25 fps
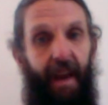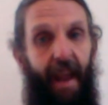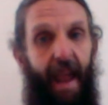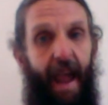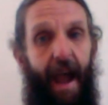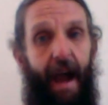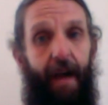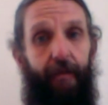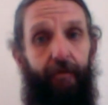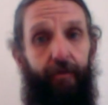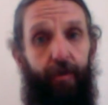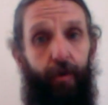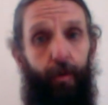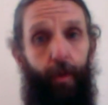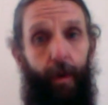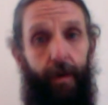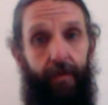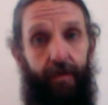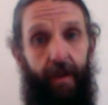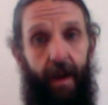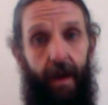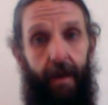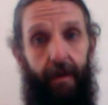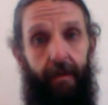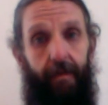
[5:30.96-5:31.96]
After
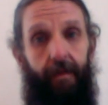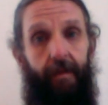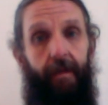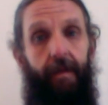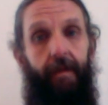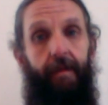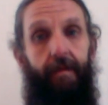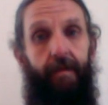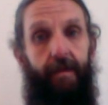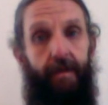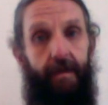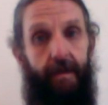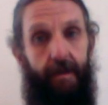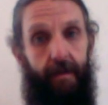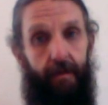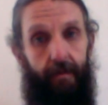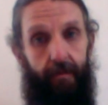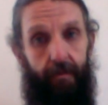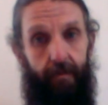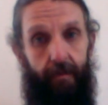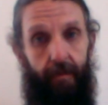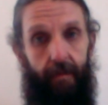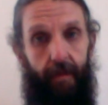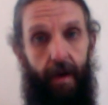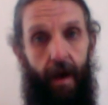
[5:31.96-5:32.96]
we've done
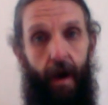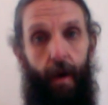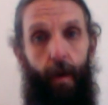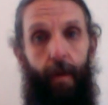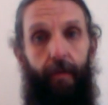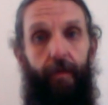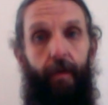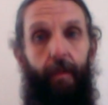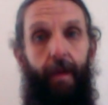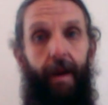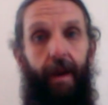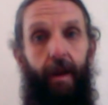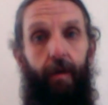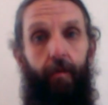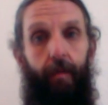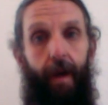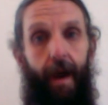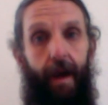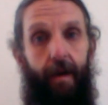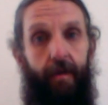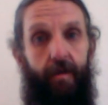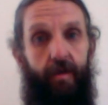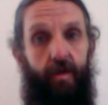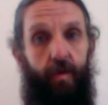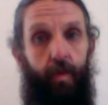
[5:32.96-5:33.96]
however many
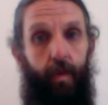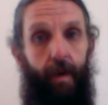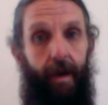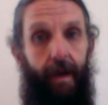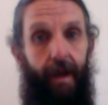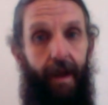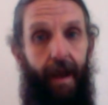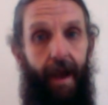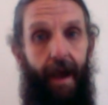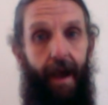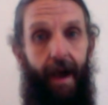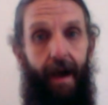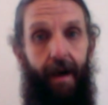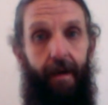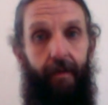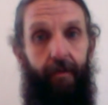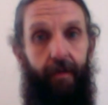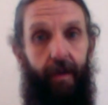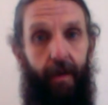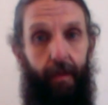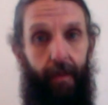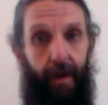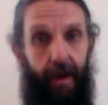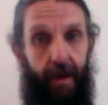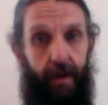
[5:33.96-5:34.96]
rounds we have
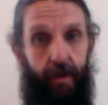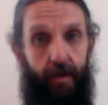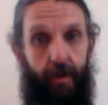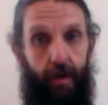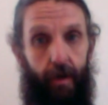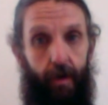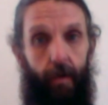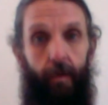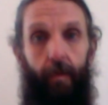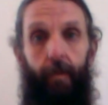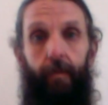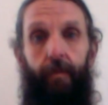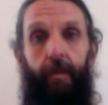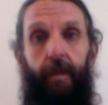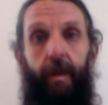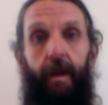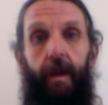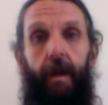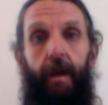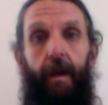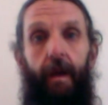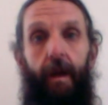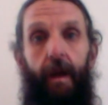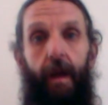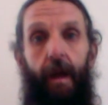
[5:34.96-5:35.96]
committed to,
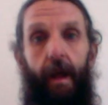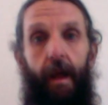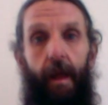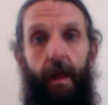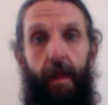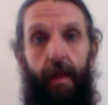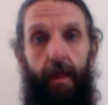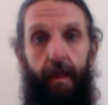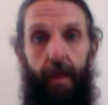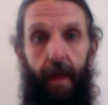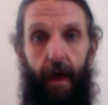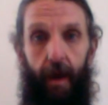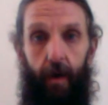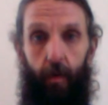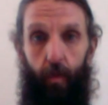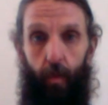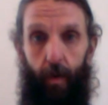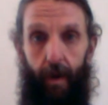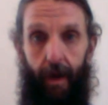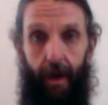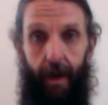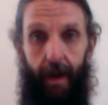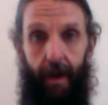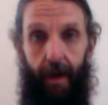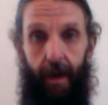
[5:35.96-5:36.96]
then
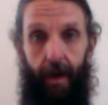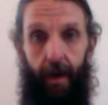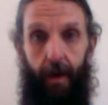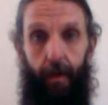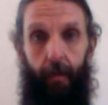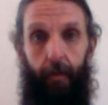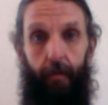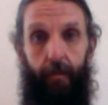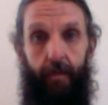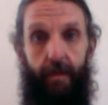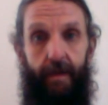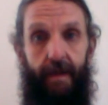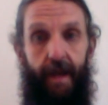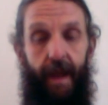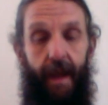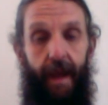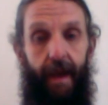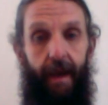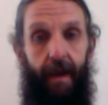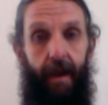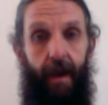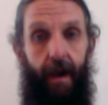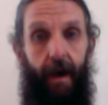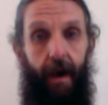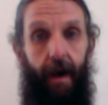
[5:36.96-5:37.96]
we
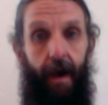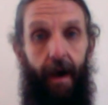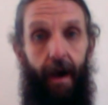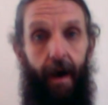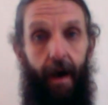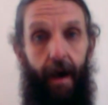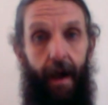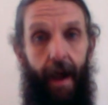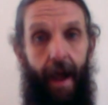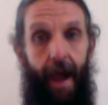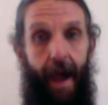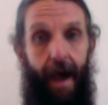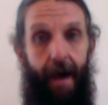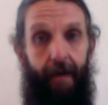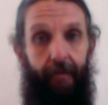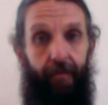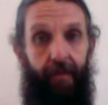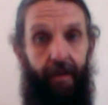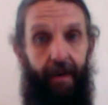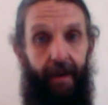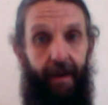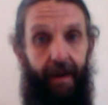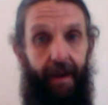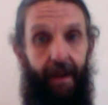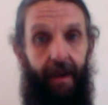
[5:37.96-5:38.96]
take half
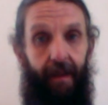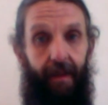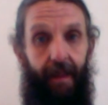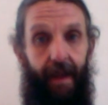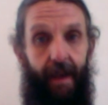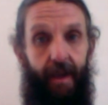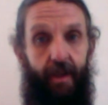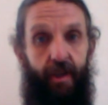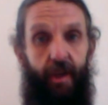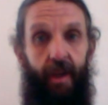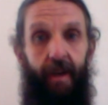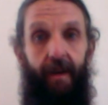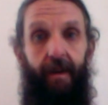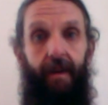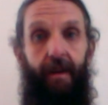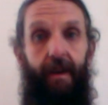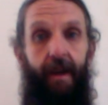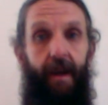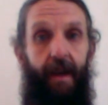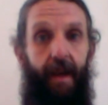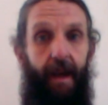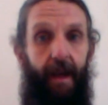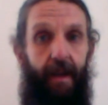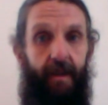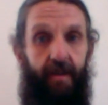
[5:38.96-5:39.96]
an inhalation
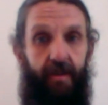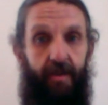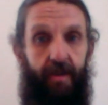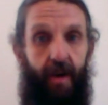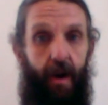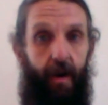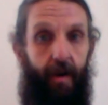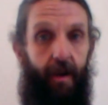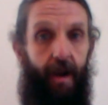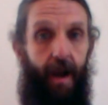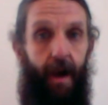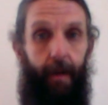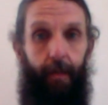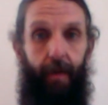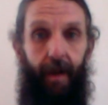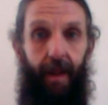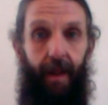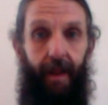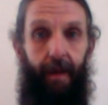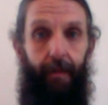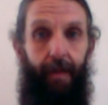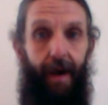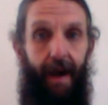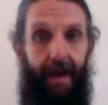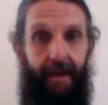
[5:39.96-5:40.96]
and start
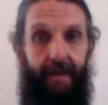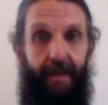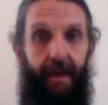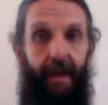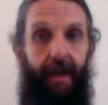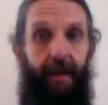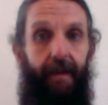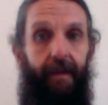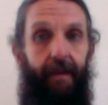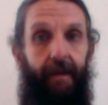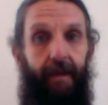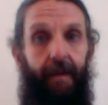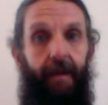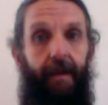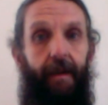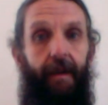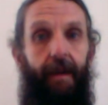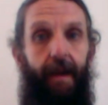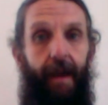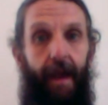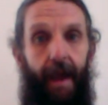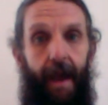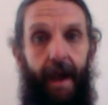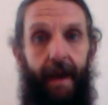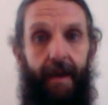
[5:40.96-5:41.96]
Kapalabhati,
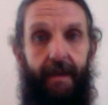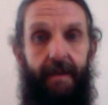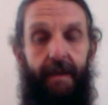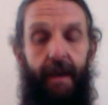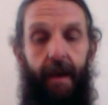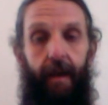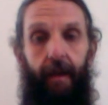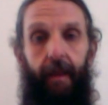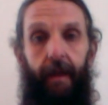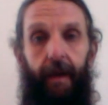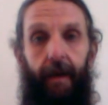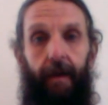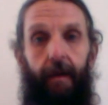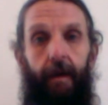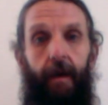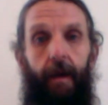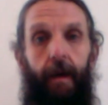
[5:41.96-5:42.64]
exhaling.